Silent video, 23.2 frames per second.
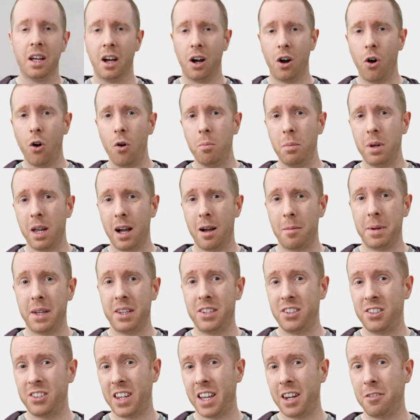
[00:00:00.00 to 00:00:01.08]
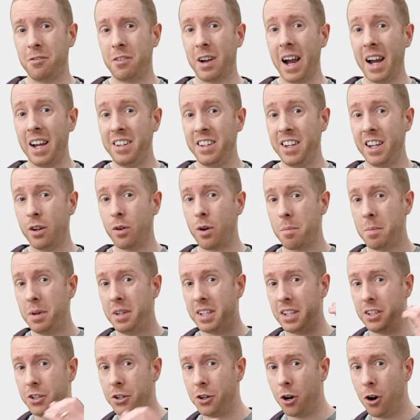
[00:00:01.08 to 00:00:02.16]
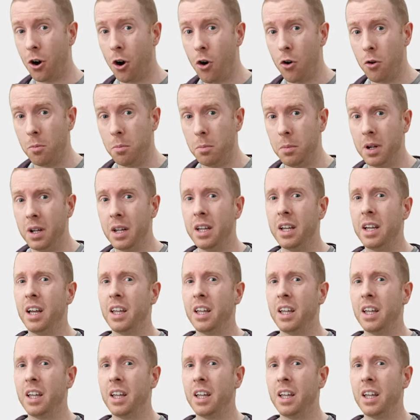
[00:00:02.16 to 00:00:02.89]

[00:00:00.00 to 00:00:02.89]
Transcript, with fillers: A home lab is a set of I T equipment in your home